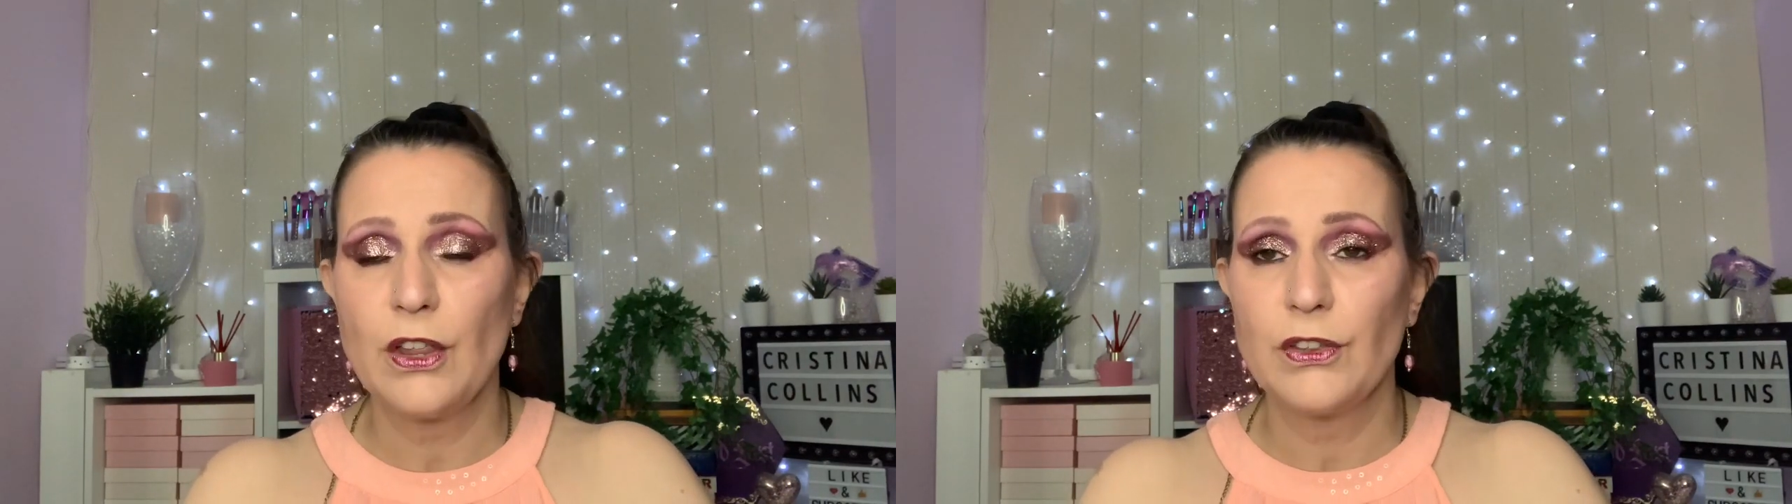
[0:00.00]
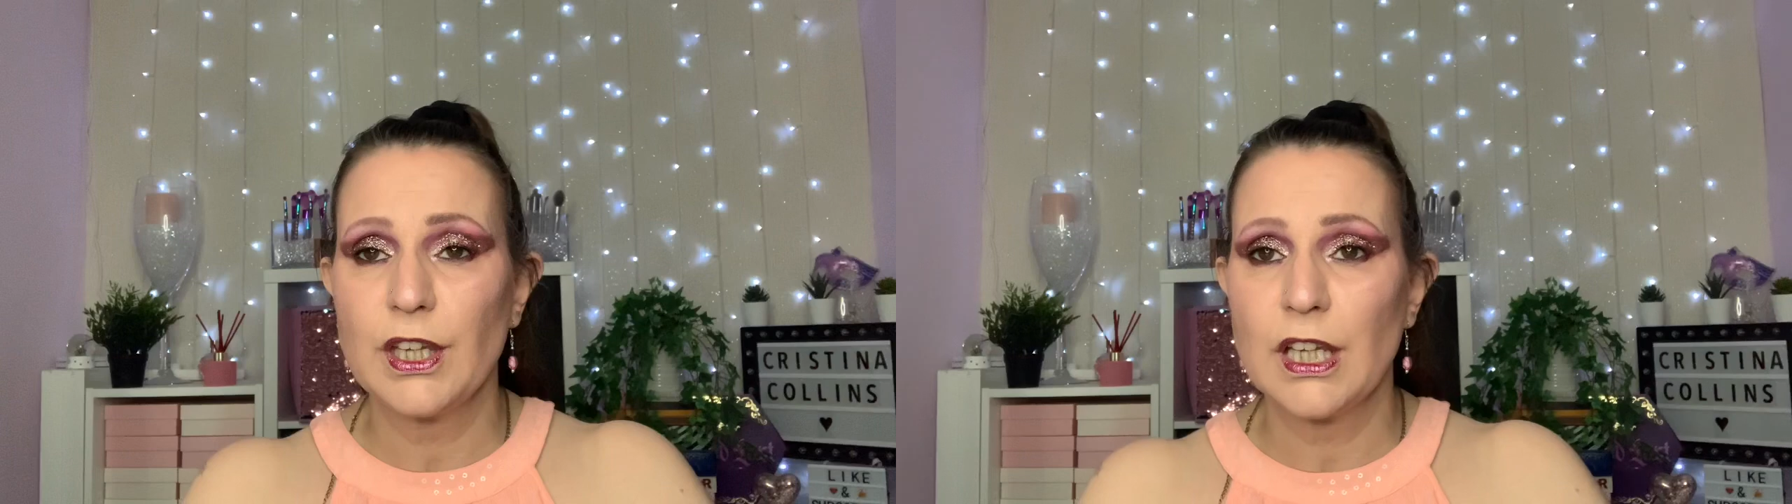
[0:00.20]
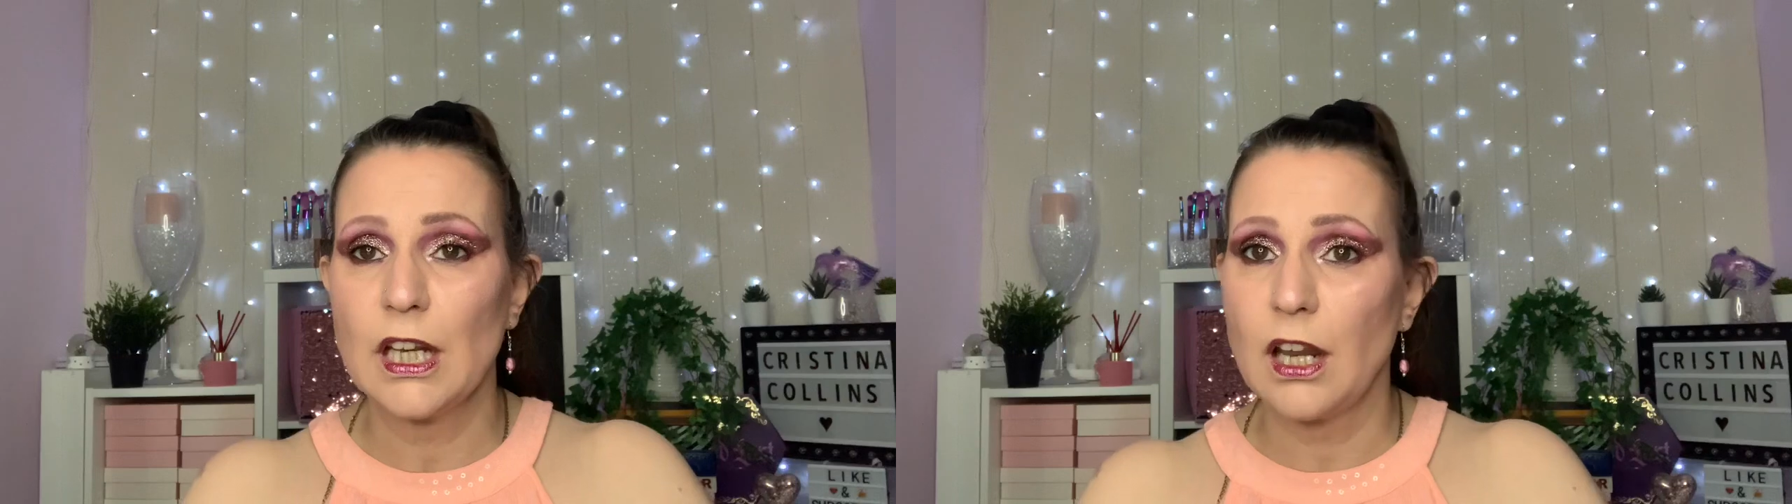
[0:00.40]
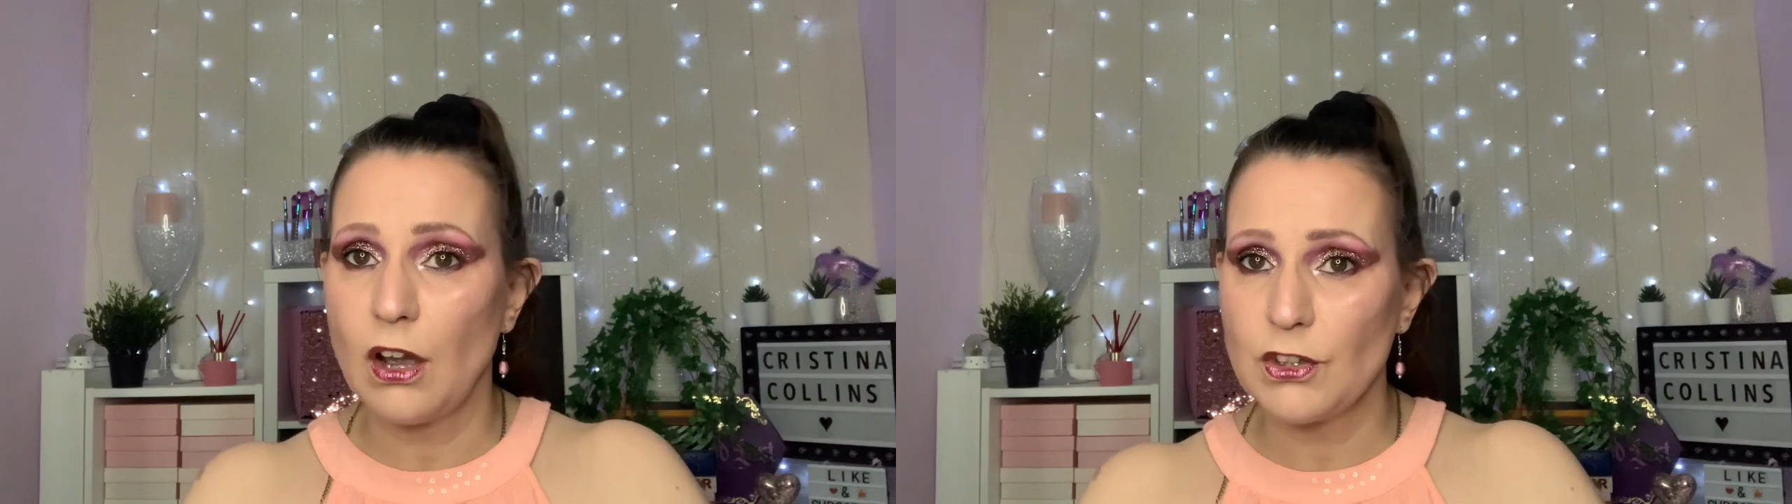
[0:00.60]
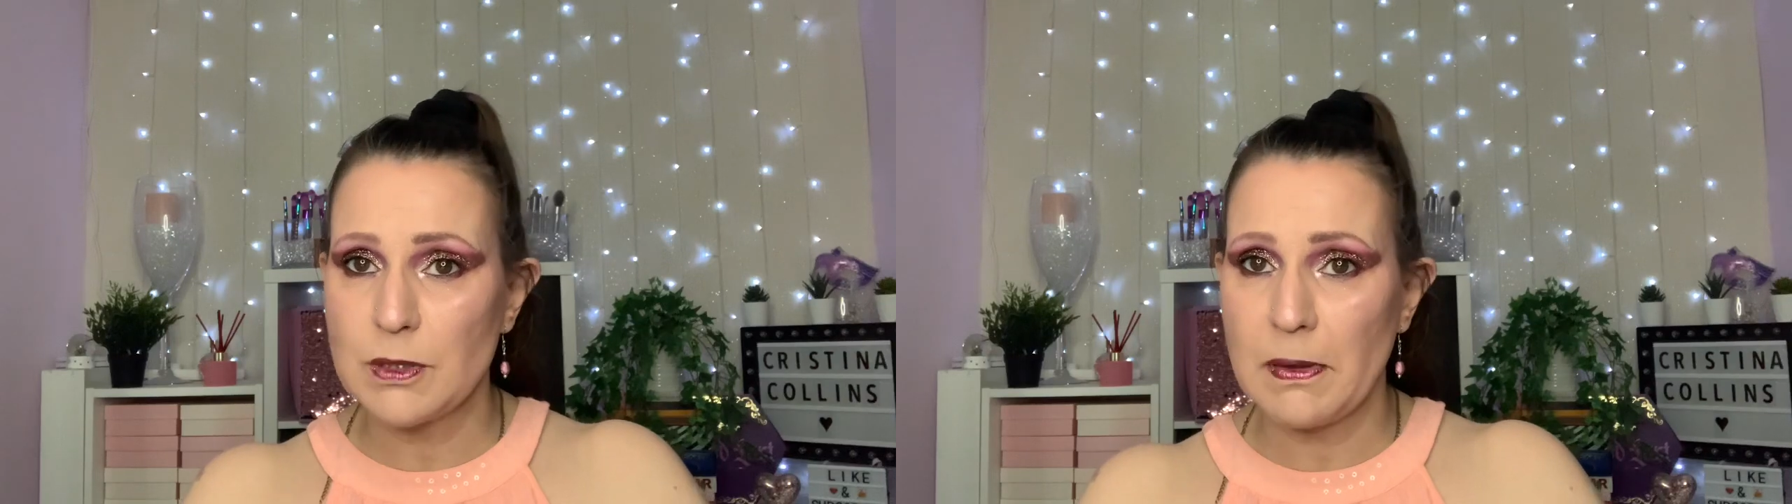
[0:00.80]
the
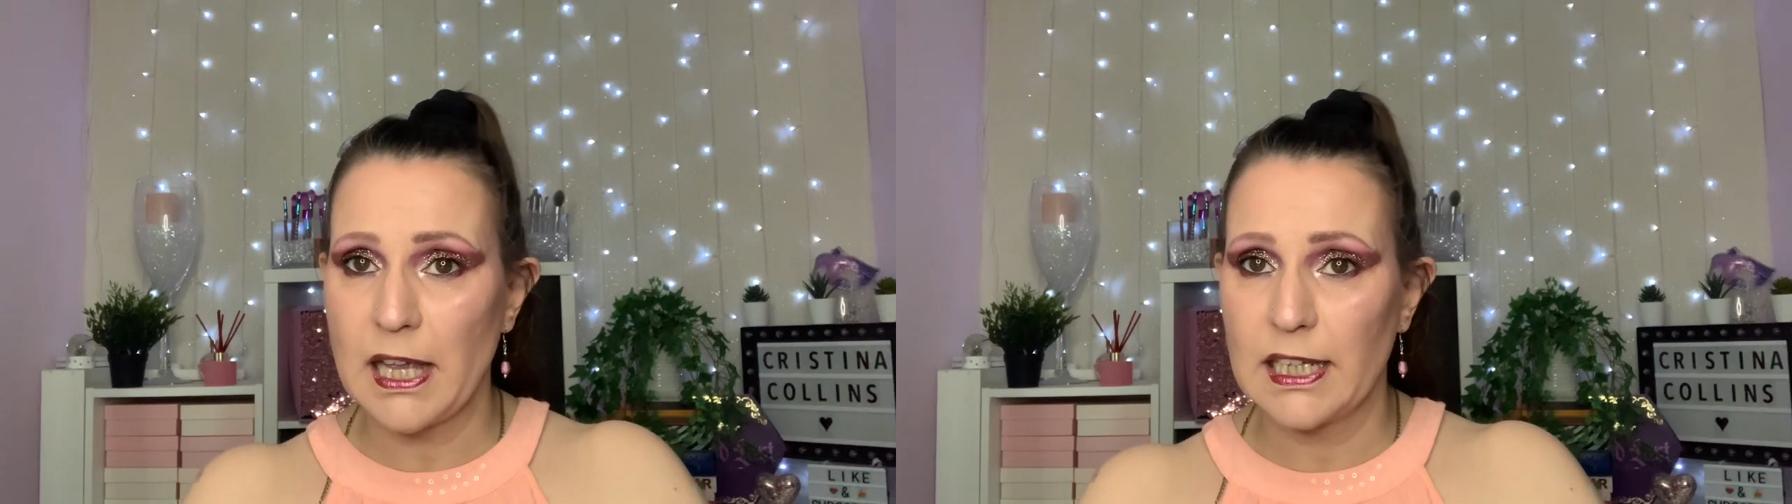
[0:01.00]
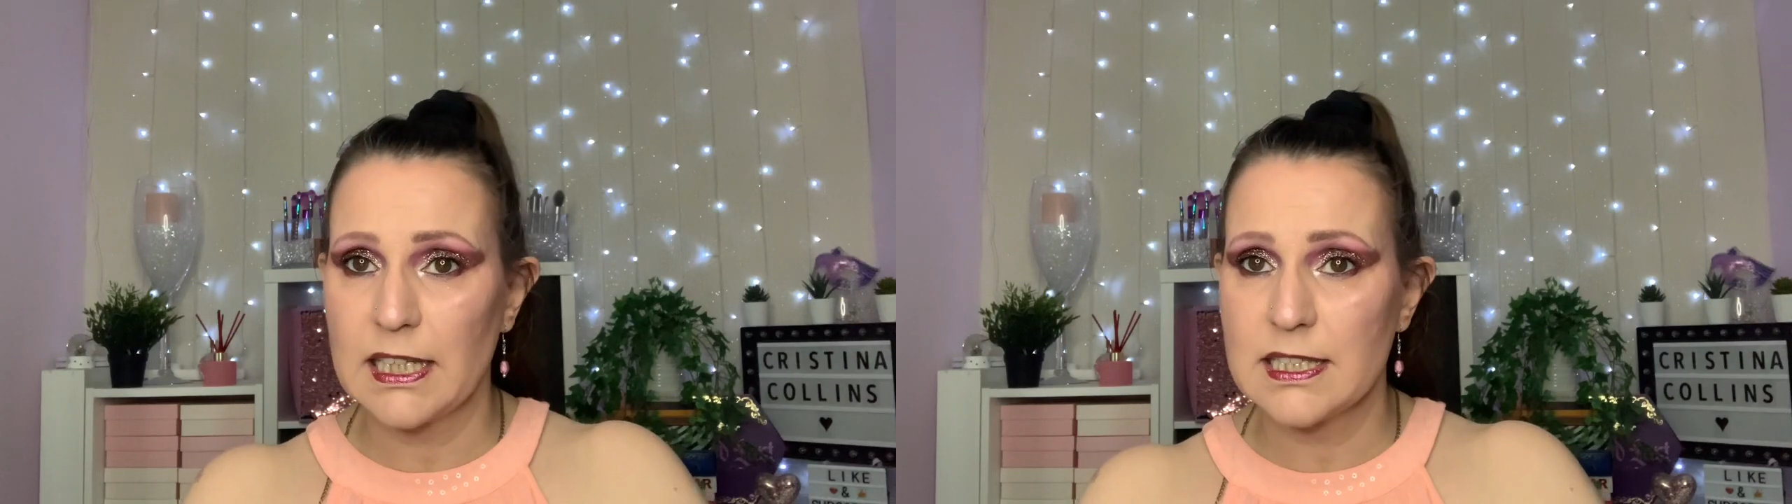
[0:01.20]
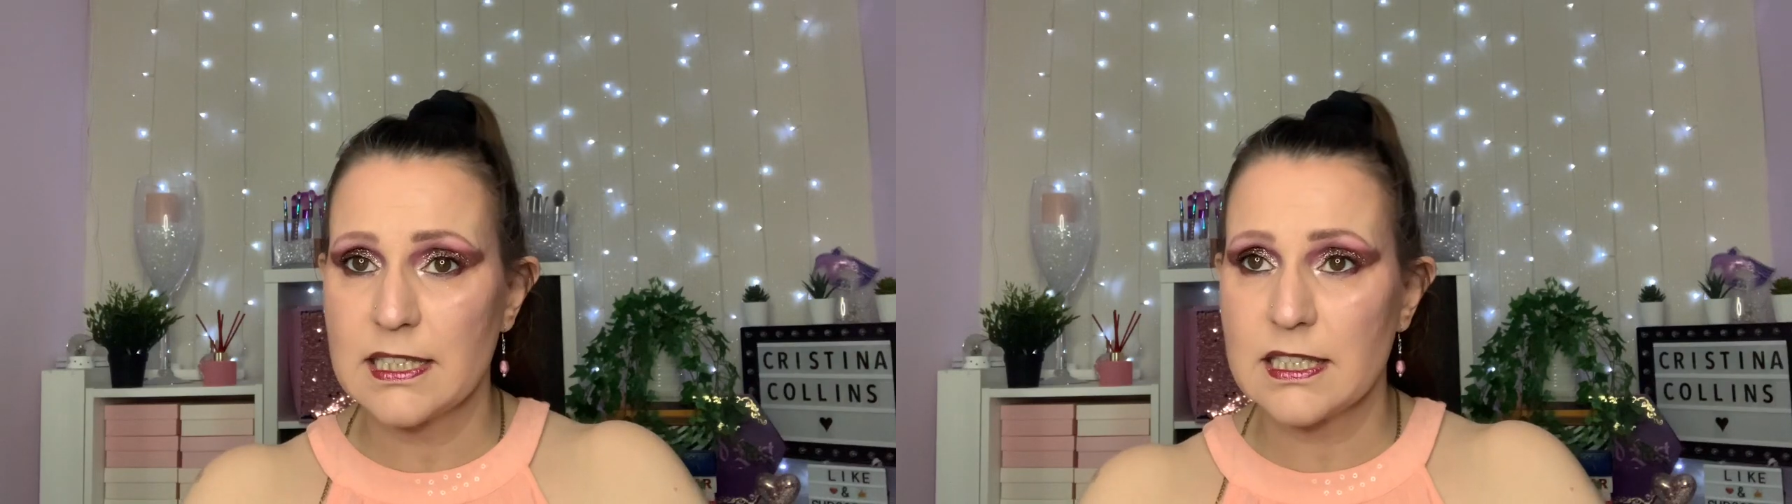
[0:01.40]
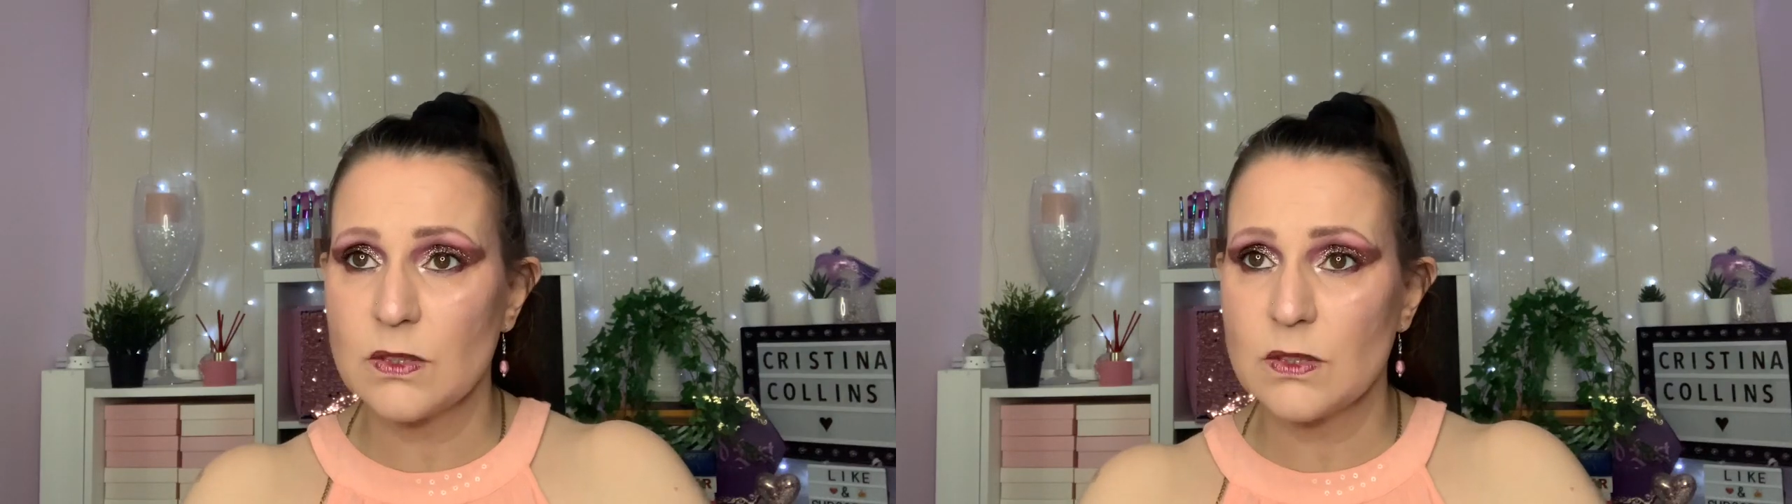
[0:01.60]
larger palettes.